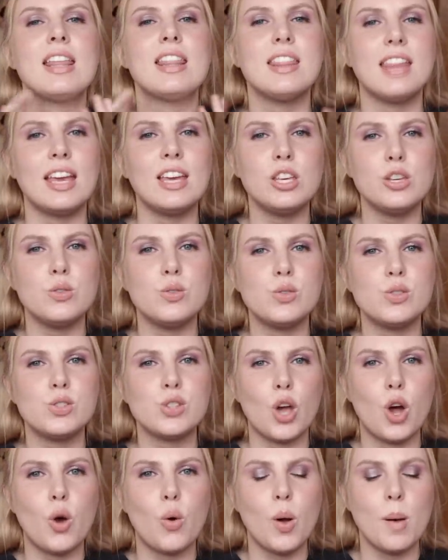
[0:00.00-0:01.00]
Thank you
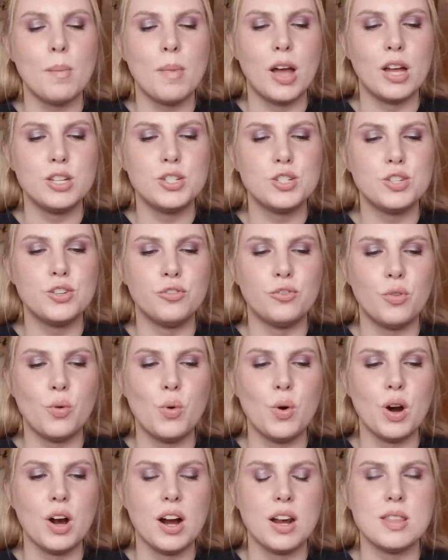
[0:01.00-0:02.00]
so much
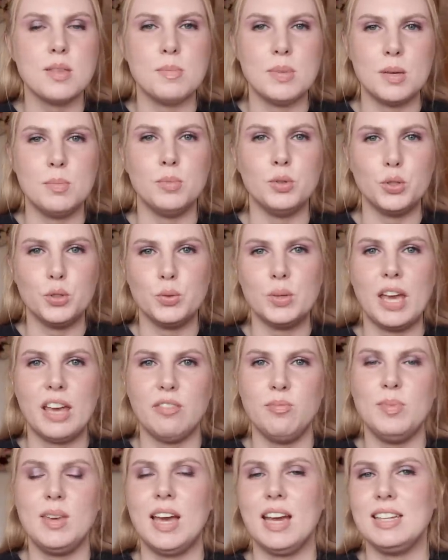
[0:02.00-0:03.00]
for the people who
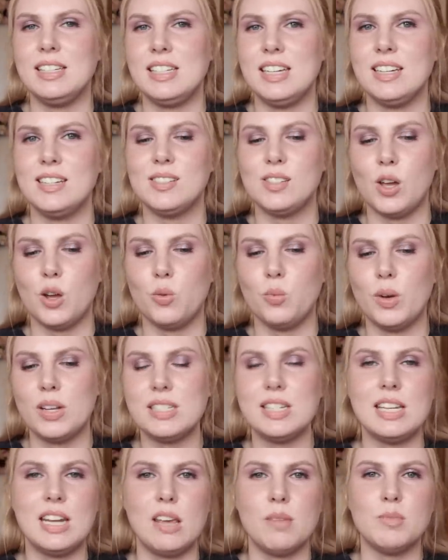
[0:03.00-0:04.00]
gave me ideas on what
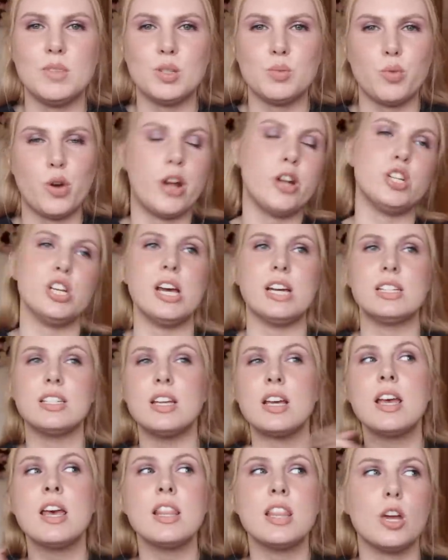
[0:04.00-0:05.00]
to name this project.